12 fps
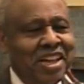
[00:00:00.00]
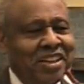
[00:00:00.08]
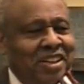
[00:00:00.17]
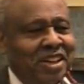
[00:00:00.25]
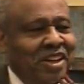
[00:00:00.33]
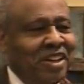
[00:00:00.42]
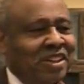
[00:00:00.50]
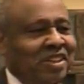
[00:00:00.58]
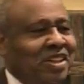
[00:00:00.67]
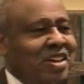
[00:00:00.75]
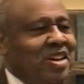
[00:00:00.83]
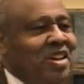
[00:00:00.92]
and uh,
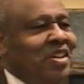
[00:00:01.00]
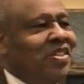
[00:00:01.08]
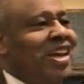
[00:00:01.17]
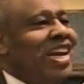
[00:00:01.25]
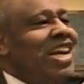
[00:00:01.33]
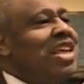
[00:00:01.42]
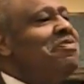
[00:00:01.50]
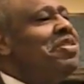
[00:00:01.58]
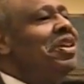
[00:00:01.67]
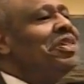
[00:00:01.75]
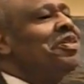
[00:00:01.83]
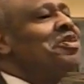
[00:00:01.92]
the
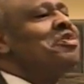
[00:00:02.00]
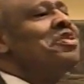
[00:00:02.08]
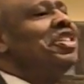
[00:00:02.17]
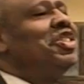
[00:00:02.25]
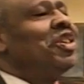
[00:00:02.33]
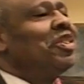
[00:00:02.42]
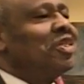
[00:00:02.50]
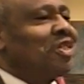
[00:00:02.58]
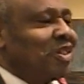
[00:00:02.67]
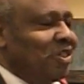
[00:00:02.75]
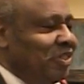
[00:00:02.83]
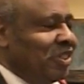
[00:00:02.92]
living
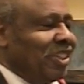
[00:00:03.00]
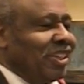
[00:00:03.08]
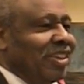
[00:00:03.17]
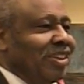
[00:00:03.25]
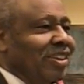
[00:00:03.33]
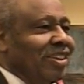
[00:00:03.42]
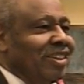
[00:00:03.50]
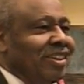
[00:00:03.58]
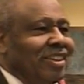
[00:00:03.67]
creatures mm-hmm.